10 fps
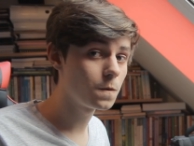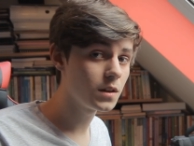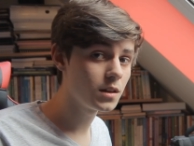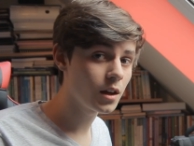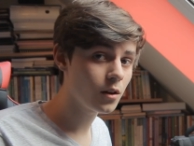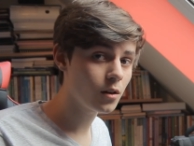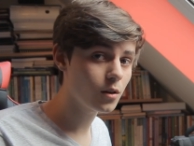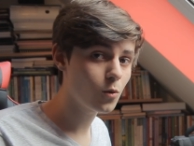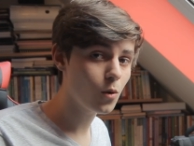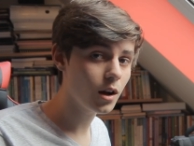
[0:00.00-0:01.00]
video
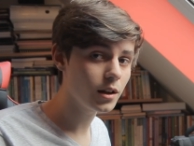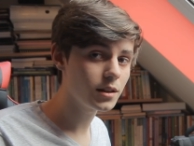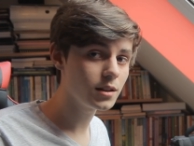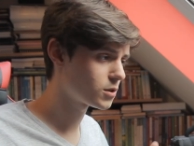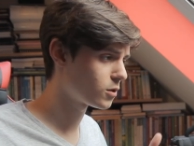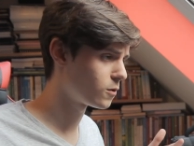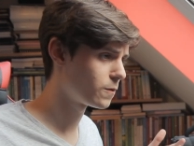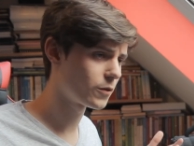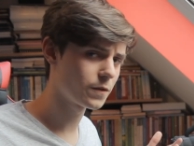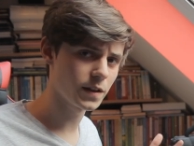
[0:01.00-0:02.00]
quality, so
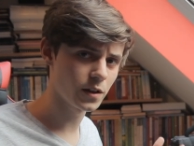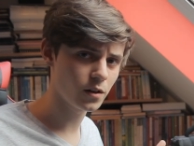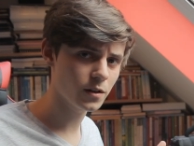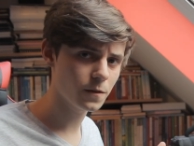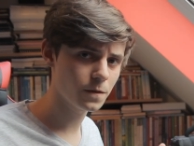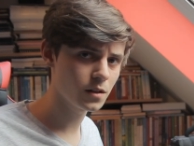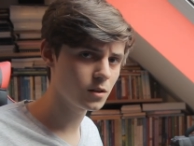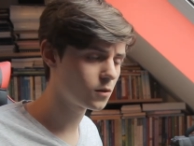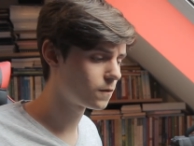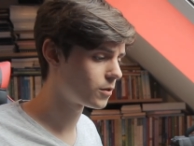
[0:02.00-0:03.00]
for
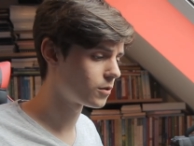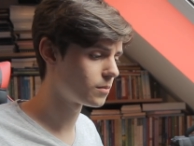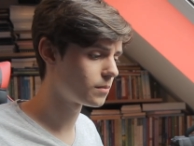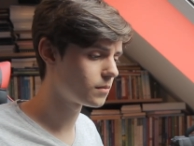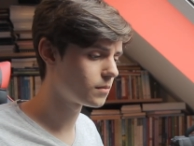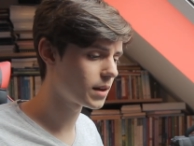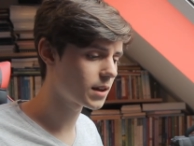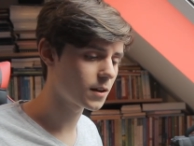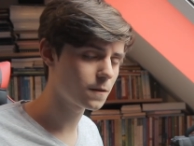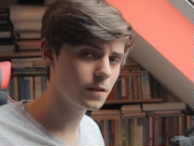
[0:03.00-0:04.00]
videography, for
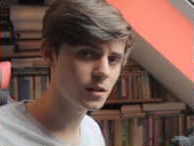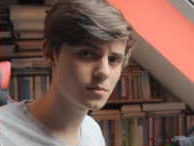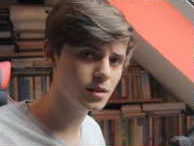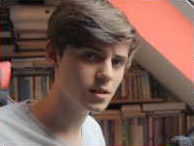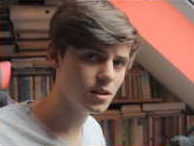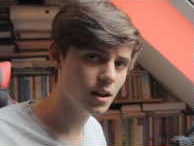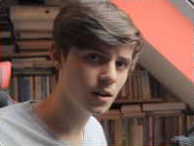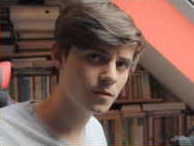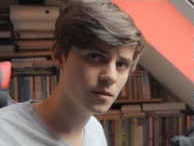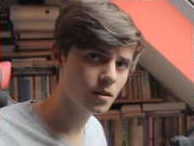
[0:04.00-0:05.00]
making films and
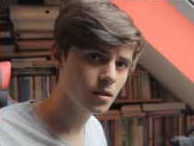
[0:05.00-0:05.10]
stuff.